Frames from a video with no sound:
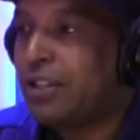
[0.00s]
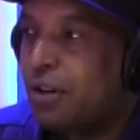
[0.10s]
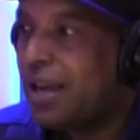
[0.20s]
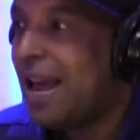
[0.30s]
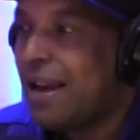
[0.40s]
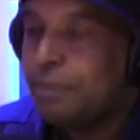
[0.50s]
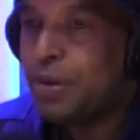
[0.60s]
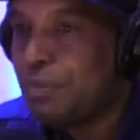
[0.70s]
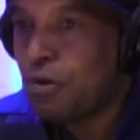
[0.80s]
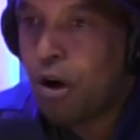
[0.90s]
so they had the
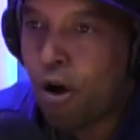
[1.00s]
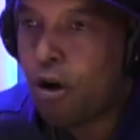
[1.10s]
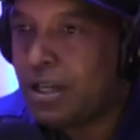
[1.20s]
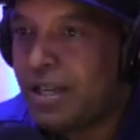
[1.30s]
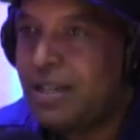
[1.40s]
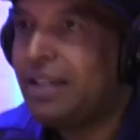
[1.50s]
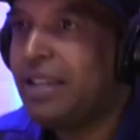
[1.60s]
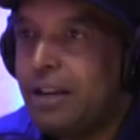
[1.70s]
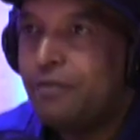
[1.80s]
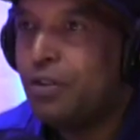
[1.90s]
people call in and
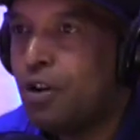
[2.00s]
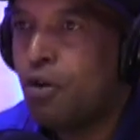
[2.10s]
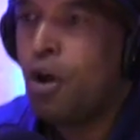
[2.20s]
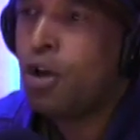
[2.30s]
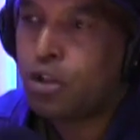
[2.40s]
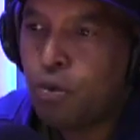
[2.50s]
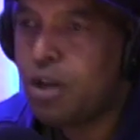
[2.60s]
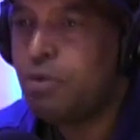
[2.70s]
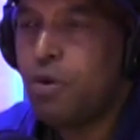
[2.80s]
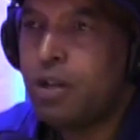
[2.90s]
give, you know, so what
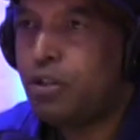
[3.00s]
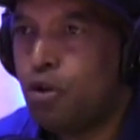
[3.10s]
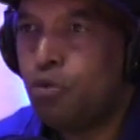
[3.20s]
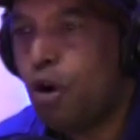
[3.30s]
do you want to do?